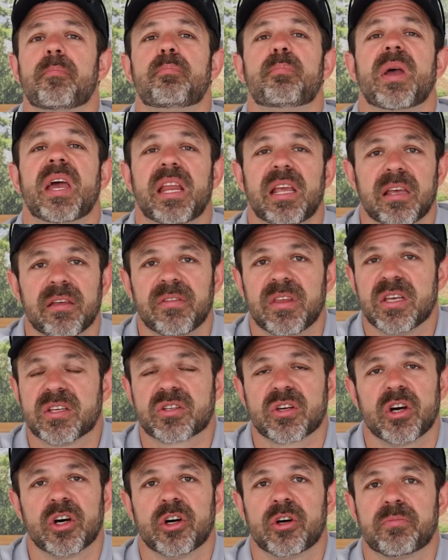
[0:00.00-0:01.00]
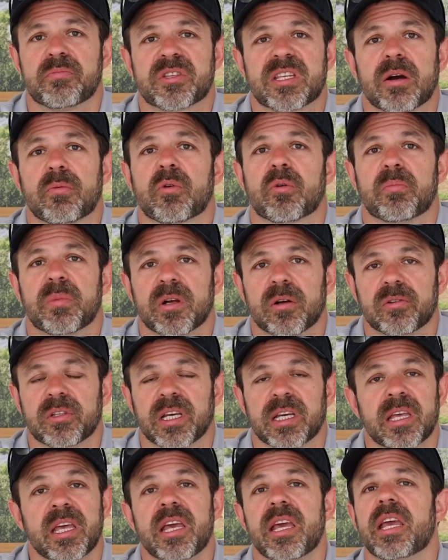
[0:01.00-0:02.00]
many of these homes that we're
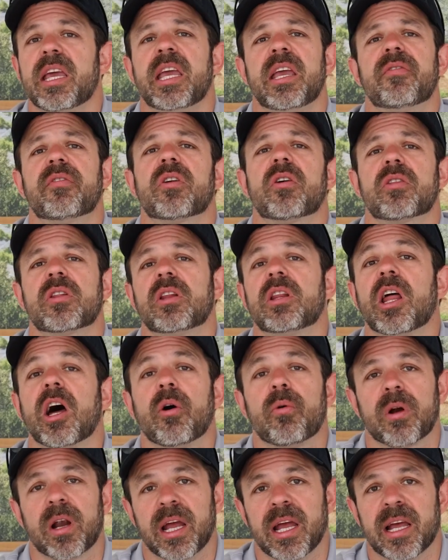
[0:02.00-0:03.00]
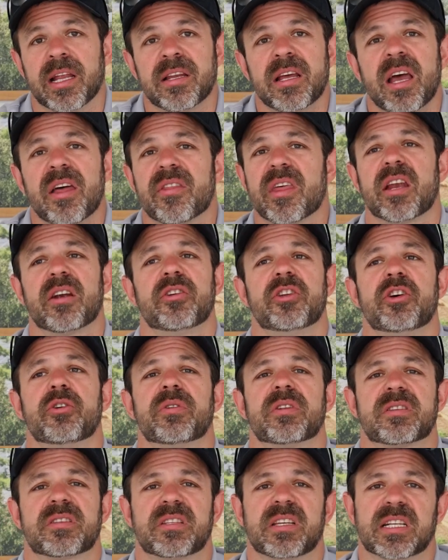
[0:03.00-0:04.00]
building, even on the lower end, that are
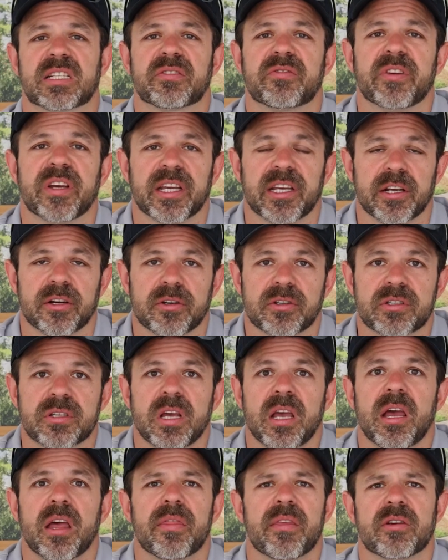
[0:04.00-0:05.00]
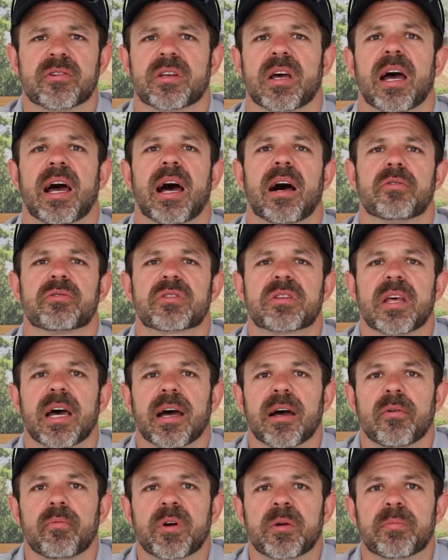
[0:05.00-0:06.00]
doing 6 figures. There's a house
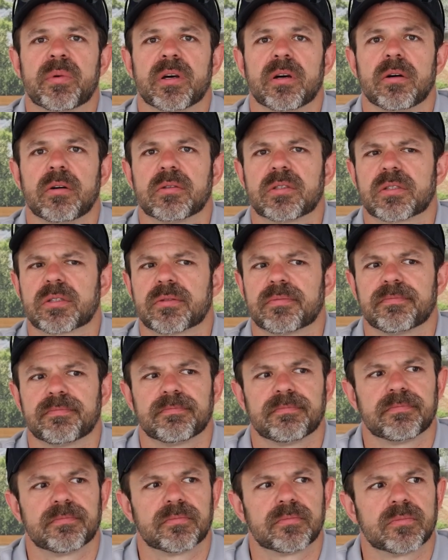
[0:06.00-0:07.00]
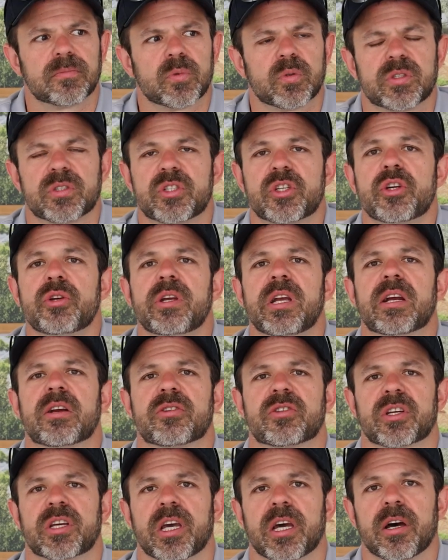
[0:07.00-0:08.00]
that we built 2
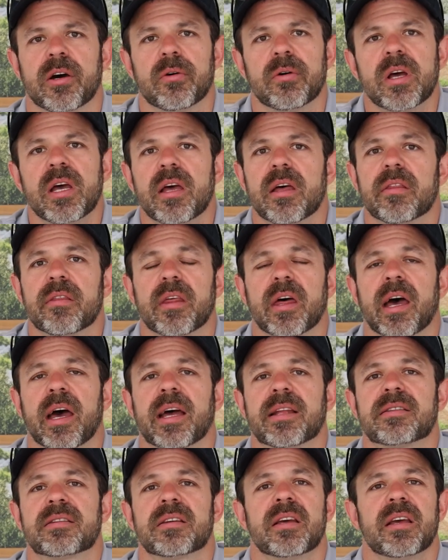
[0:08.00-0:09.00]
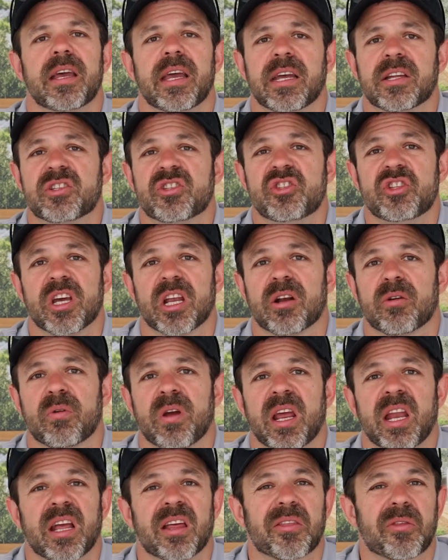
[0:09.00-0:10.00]
years ago that it's
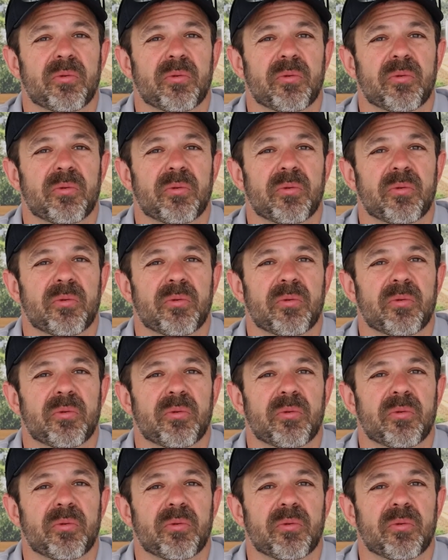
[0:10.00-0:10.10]
generating